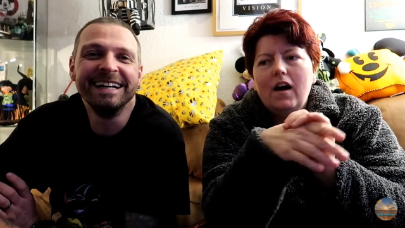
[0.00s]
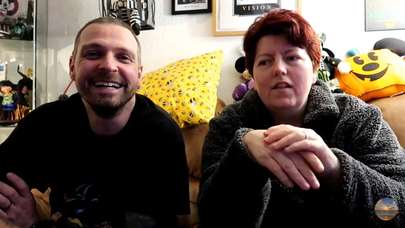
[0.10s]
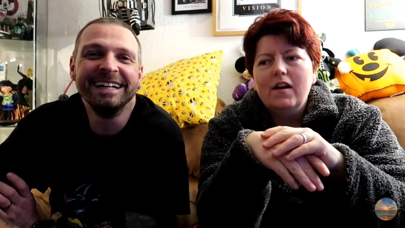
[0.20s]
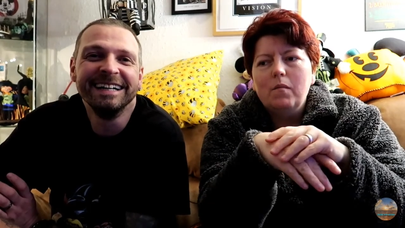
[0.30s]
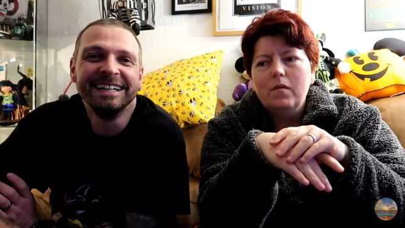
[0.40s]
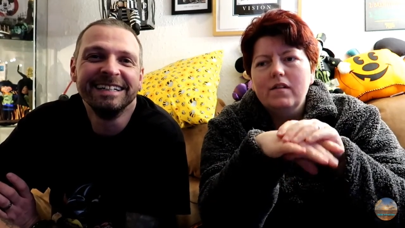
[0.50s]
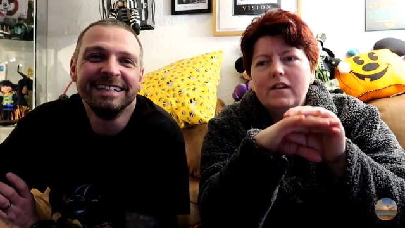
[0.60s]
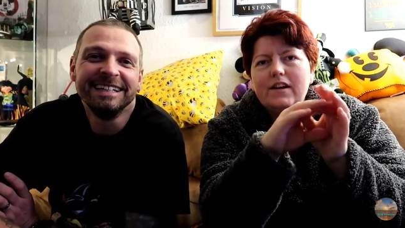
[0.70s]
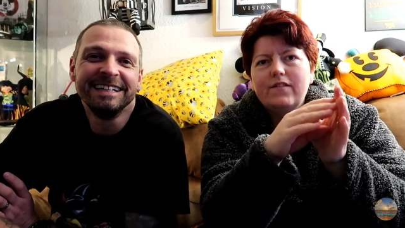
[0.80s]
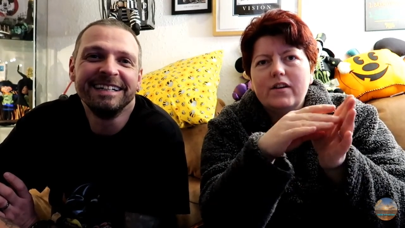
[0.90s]
Speaker 1: And then we'll
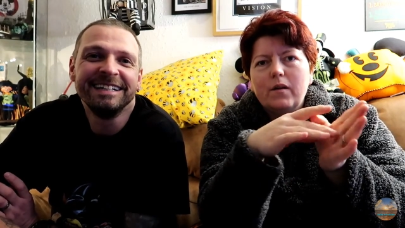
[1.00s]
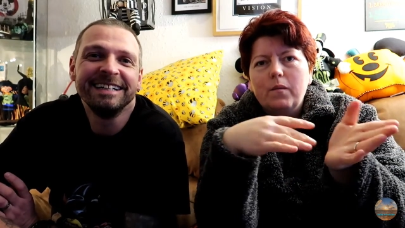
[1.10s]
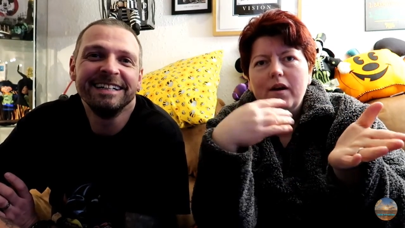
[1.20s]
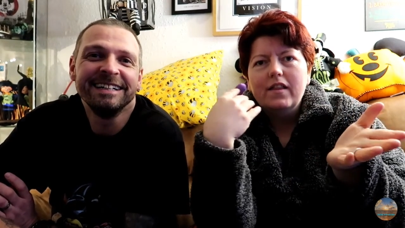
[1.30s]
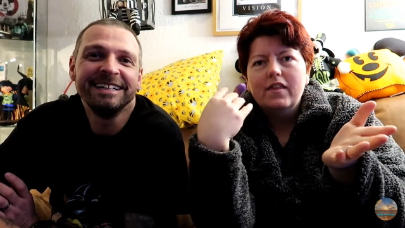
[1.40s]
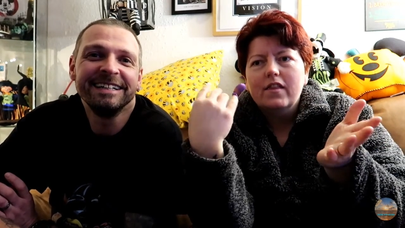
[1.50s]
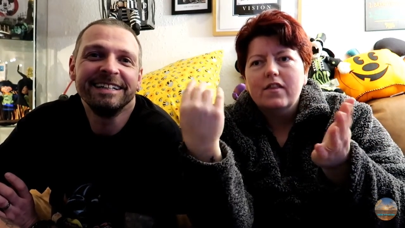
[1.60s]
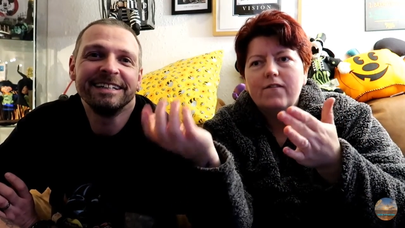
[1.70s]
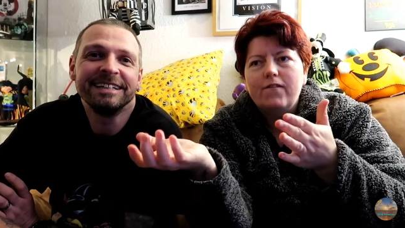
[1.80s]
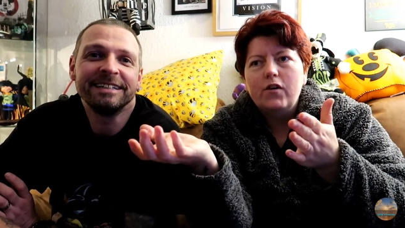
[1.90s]
leave you with
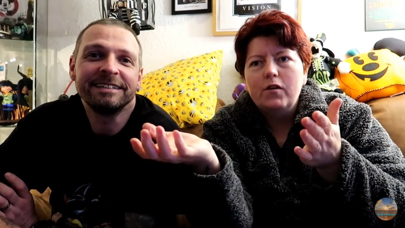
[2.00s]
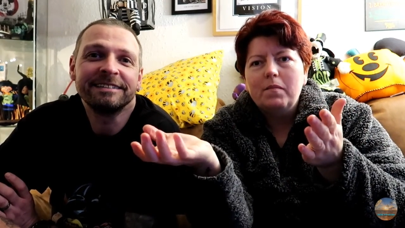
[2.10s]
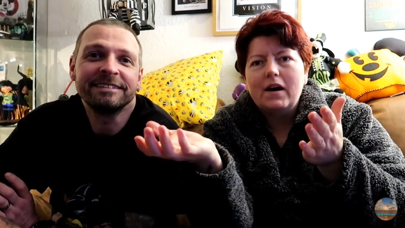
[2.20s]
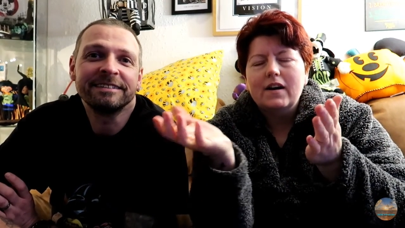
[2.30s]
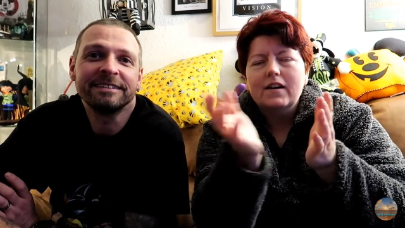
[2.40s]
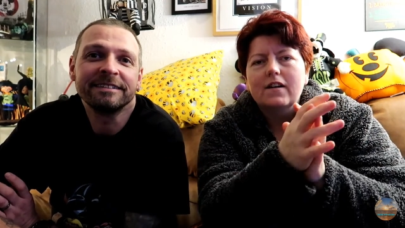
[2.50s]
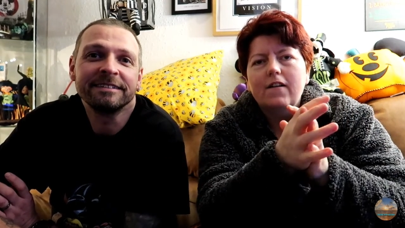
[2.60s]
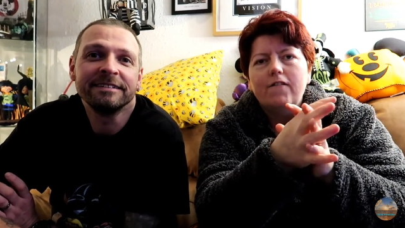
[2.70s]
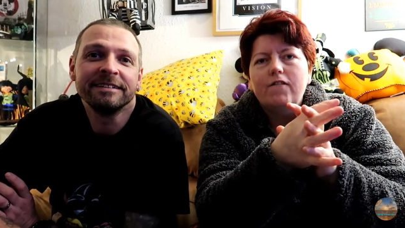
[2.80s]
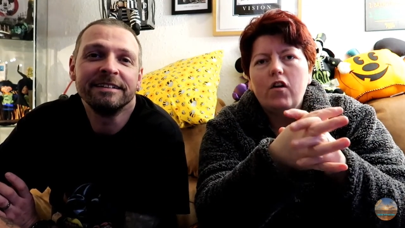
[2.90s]
the food bank
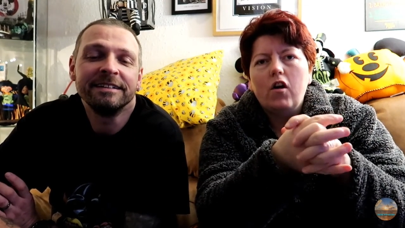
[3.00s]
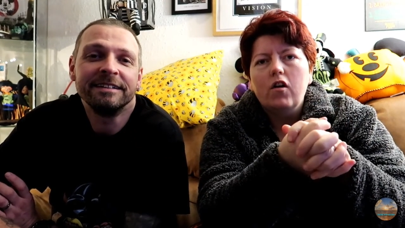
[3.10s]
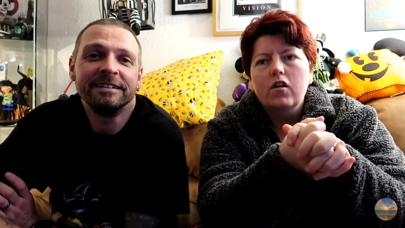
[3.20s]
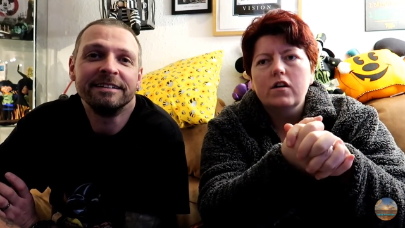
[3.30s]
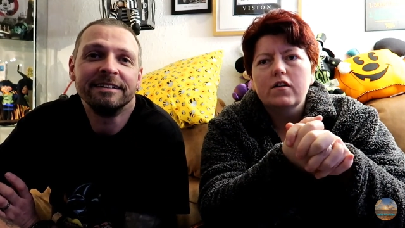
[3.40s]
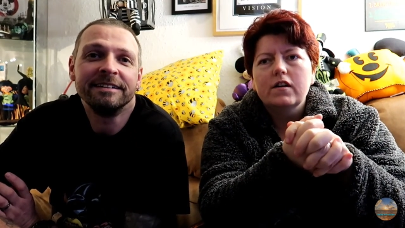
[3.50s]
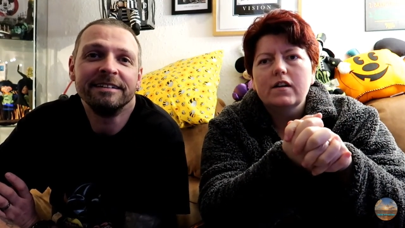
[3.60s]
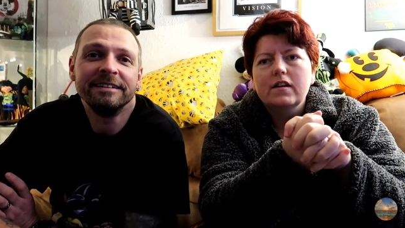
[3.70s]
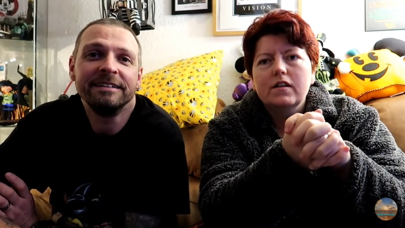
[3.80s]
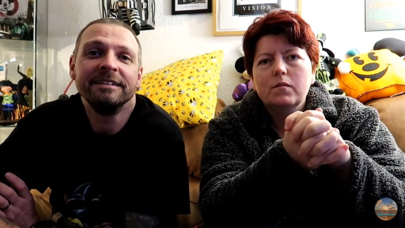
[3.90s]
vlog,
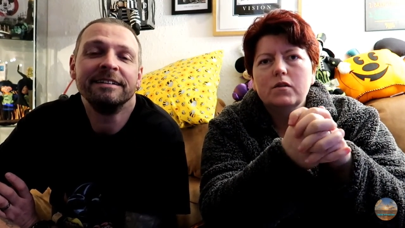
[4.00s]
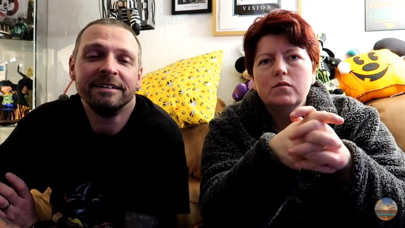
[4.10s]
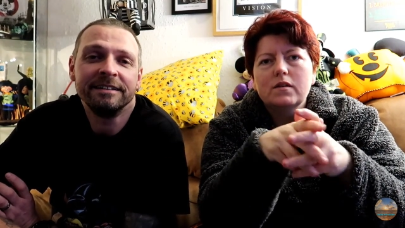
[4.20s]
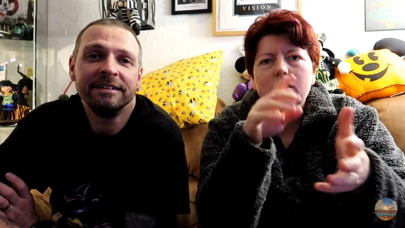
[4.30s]
which